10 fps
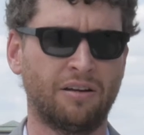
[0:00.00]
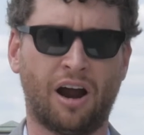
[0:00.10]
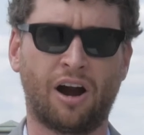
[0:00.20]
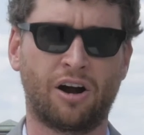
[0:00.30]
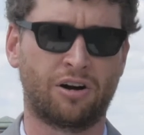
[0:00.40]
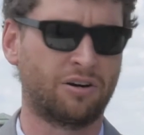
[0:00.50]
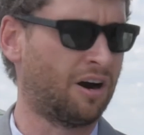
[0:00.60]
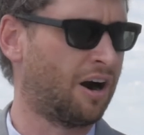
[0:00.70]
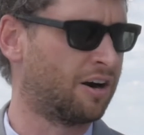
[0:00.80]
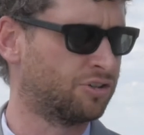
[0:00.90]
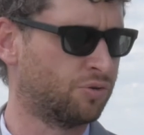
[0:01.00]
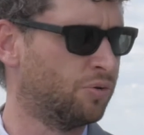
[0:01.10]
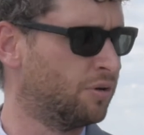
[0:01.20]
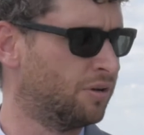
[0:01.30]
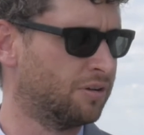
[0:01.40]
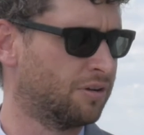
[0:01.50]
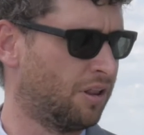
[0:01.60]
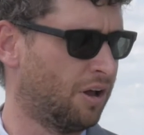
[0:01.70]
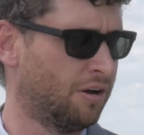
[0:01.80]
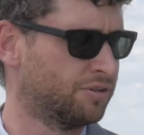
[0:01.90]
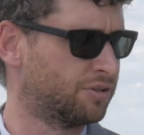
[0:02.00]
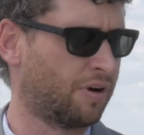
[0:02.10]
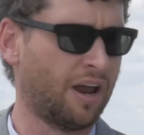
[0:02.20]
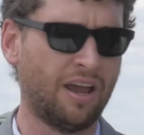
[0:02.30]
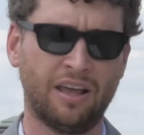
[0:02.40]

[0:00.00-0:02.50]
our our school clothes, right?